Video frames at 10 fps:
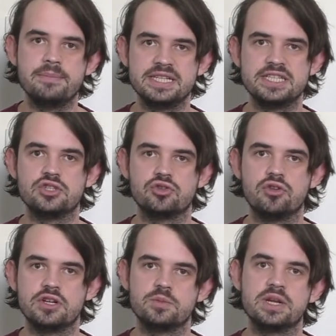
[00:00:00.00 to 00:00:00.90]
message
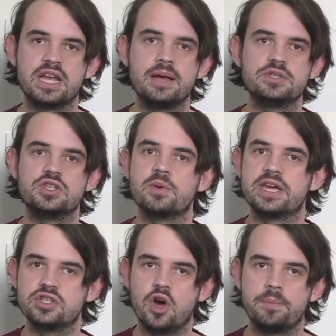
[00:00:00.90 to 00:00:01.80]
across when it comes to
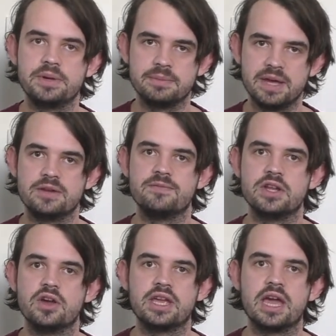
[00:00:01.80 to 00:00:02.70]
a topic about a
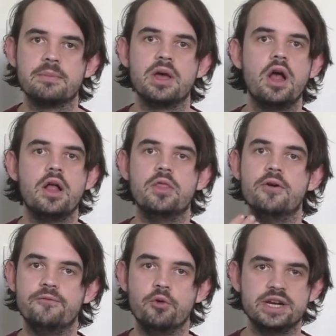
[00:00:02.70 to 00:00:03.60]
video game.
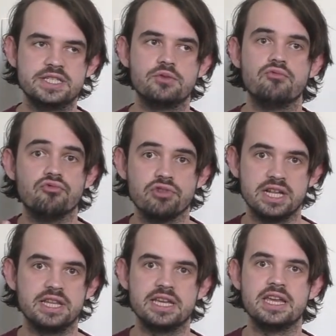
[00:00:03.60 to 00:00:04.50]
The voice
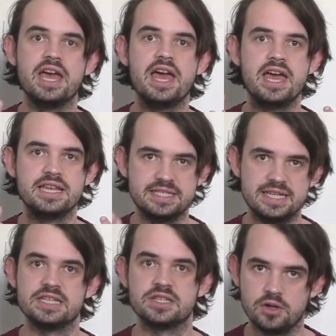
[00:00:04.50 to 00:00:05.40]
really
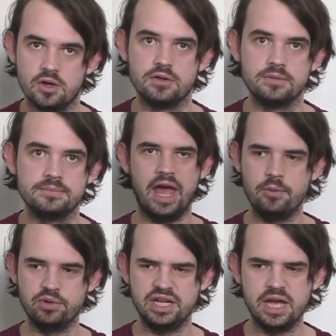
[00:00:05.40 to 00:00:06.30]
says it all.
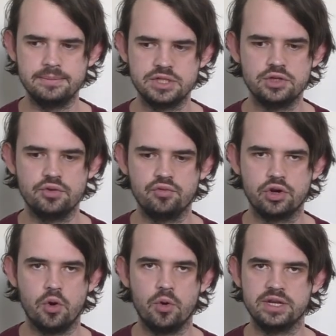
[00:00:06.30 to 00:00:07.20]
And when it comes to
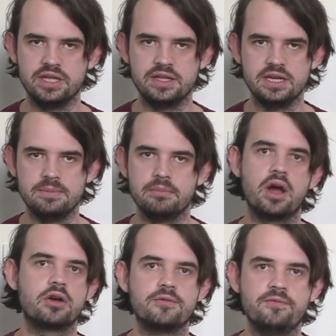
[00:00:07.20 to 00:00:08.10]
recording the
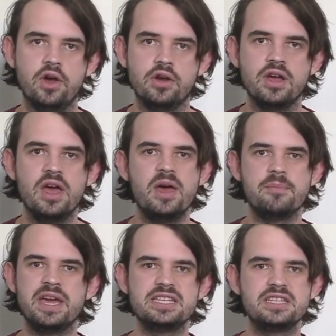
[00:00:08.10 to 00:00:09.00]
microphone,
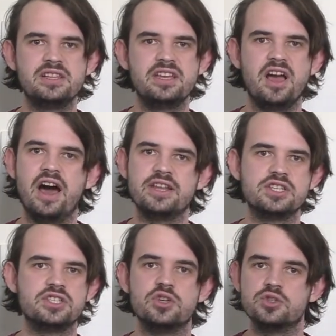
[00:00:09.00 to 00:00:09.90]
basically I
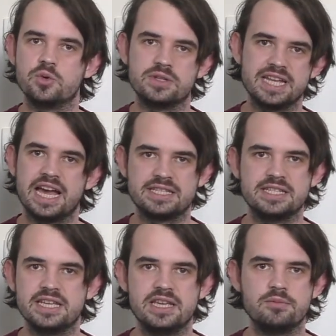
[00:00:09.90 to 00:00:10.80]
just use
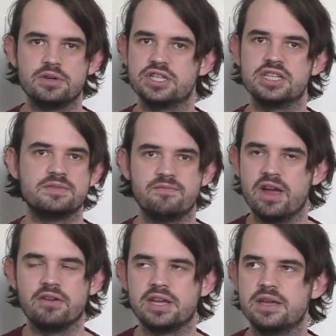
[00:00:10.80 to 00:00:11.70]
Audacity, which is
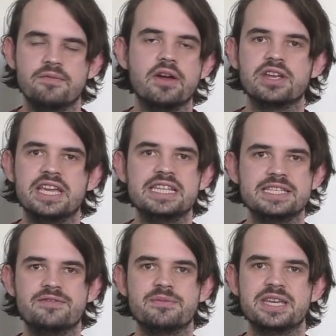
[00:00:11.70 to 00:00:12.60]
very, very
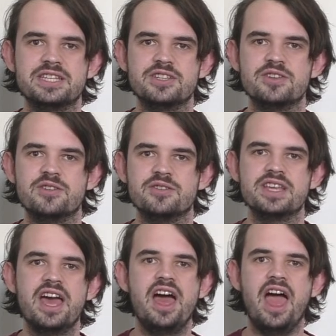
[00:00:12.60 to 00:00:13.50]
easy for me to
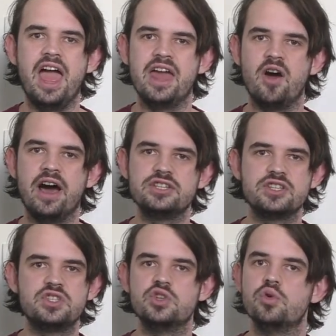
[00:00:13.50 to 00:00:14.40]
use. And I
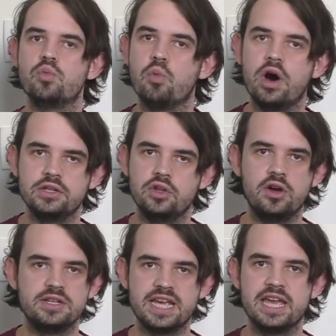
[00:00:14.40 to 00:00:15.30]
just do one
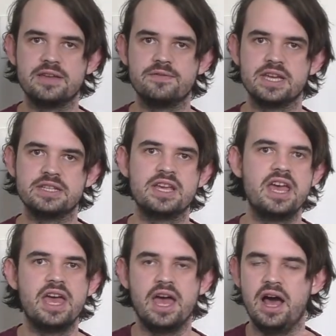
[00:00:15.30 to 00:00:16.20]
long take of it,
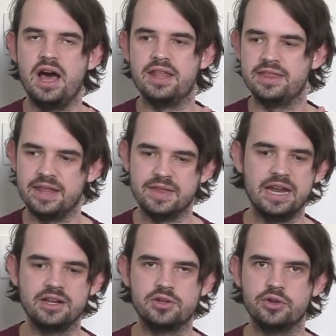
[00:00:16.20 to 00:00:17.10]
and
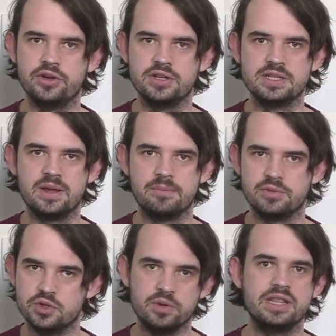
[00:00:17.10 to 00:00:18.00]
that includes
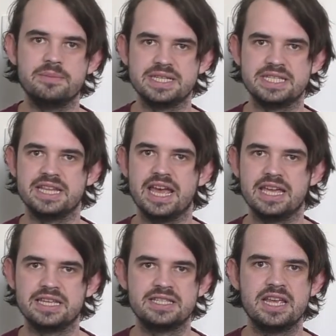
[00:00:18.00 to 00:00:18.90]
doing the
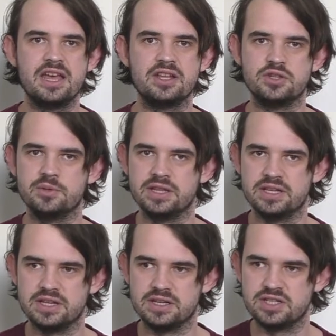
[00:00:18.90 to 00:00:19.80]
mistakes, doing
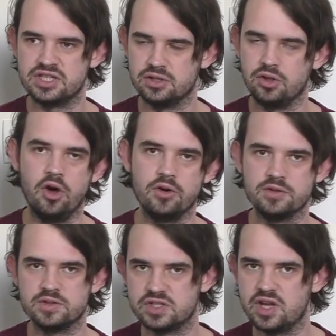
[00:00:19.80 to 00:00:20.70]
the
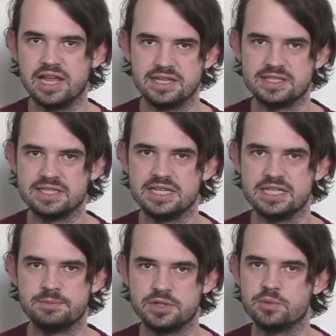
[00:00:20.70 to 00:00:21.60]
long
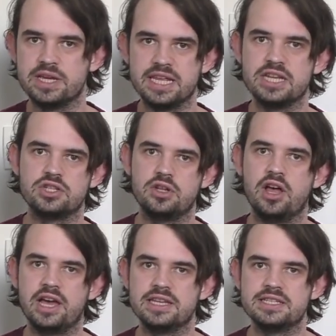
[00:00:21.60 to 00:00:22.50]
silences between each
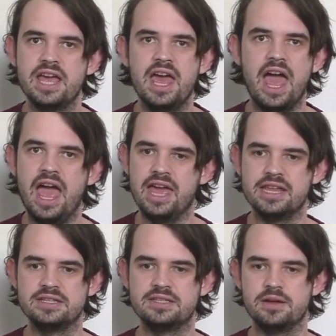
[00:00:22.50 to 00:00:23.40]
lines.
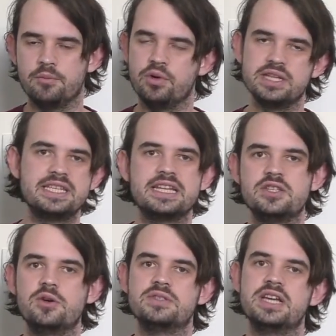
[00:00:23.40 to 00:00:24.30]
And once that's
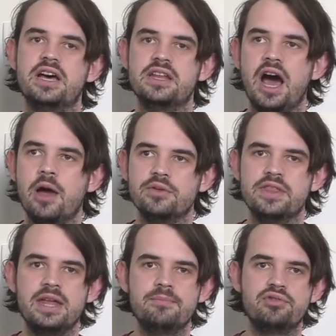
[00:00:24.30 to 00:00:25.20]
all done, I will
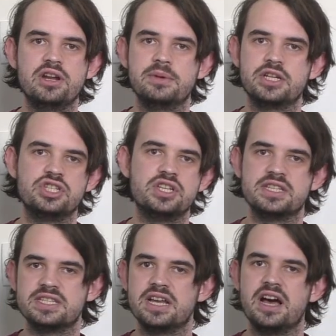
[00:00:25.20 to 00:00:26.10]
then pretty much
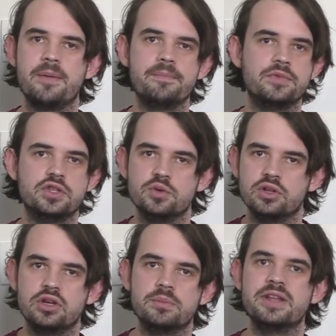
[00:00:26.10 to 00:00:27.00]
just do a
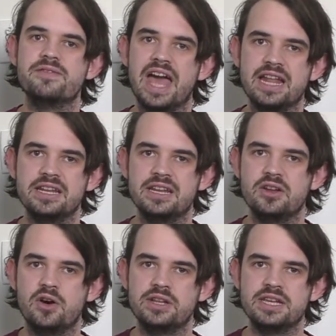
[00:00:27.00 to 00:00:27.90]
little bit of
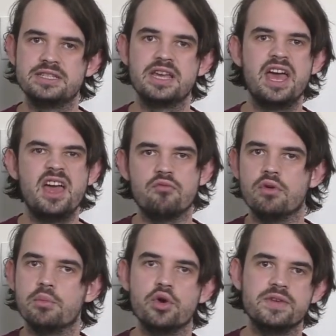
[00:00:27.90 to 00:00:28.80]
editing on it,
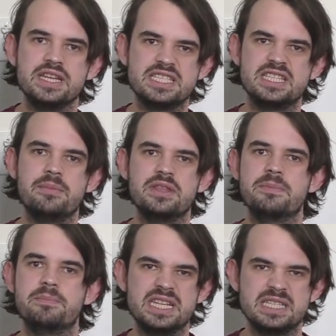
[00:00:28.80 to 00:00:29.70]
removing some of the
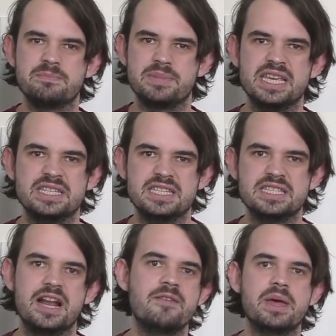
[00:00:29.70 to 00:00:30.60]
bits and pieces
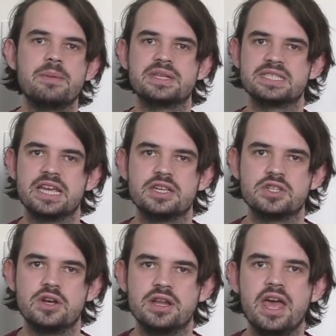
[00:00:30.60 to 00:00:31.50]
that I made mistakes
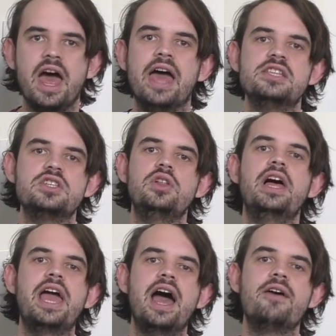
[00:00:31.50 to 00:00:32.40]
on, until
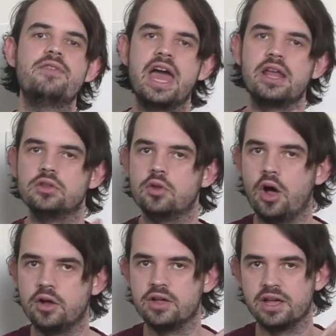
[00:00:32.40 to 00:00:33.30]
I have a
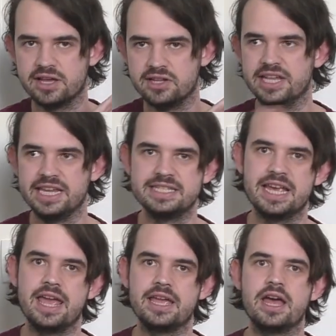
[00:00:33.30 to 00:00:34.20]
long, clean
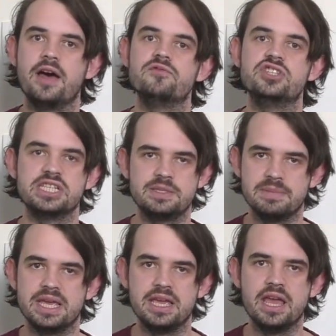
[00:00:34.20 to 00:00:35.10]
take of just
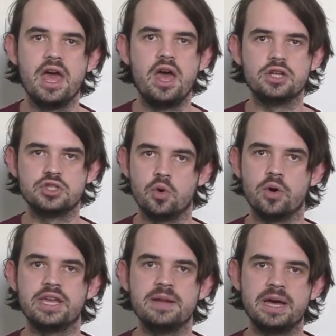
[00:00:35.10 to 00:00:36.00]
me
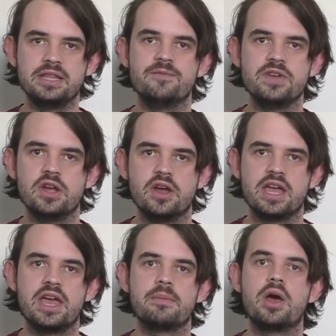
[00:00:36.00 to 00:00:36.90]
talking about the video
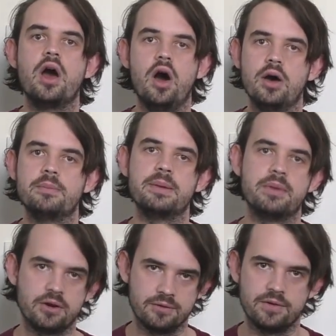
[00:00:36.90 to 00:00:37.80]
game on my
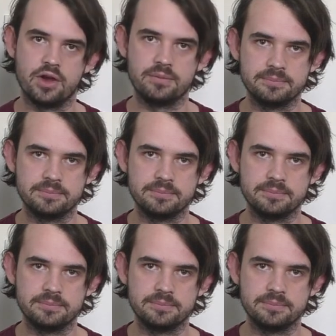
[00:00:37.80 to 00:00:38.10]
microphone.